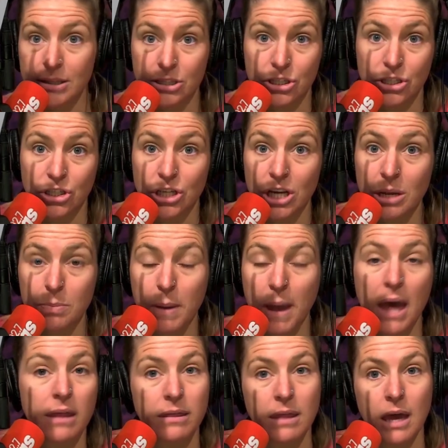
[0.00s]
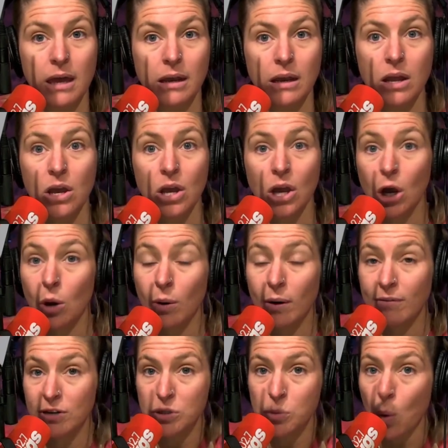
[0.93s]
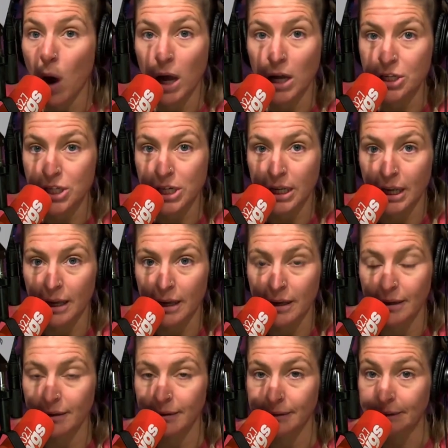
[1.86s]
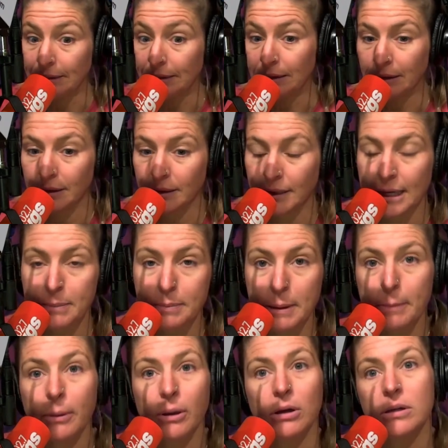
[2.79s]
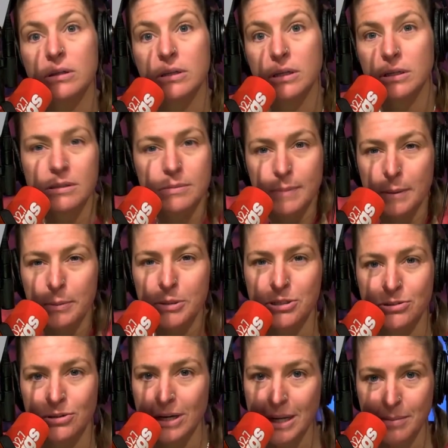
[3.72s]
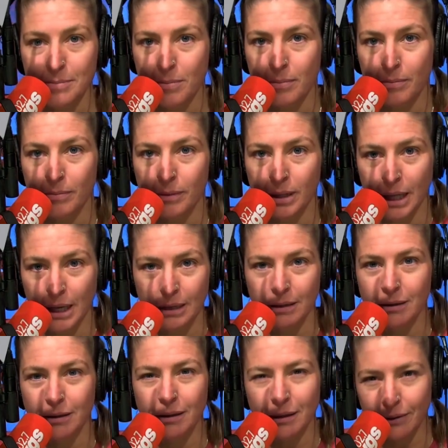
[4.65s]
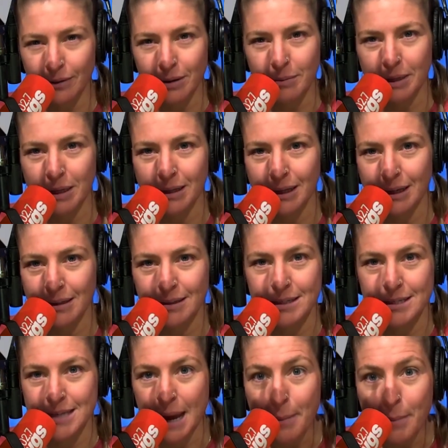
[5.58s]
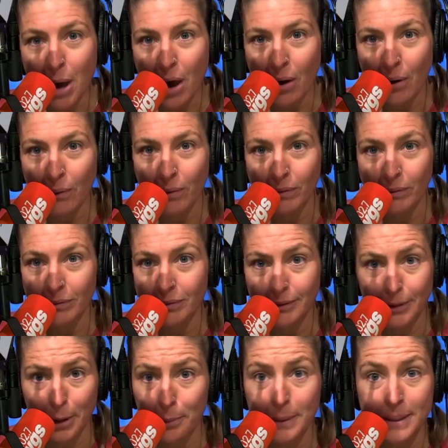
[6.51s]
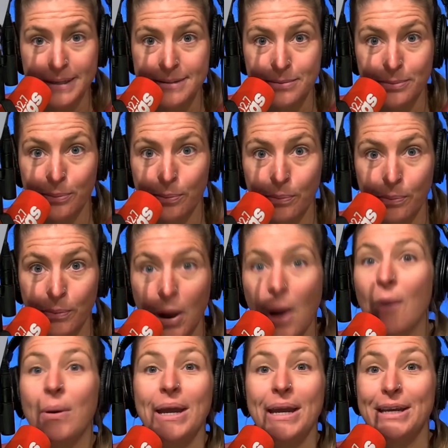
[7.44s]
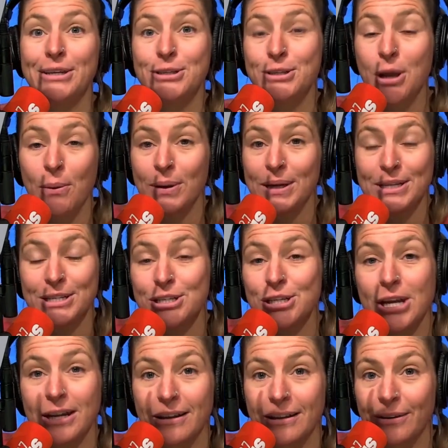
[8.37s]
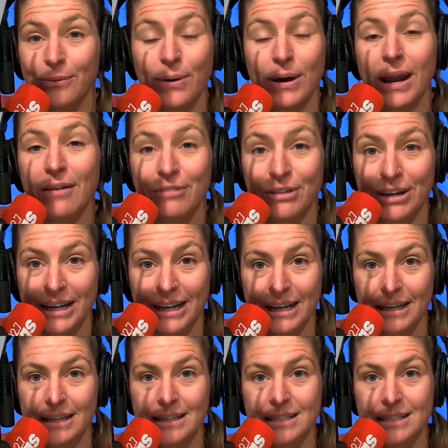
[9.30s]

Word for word: cheap, and then whoever's watching it, like people aren't because people stream. Like you know what I mean? Like the demo, nobody's going and going to channel whatever it is.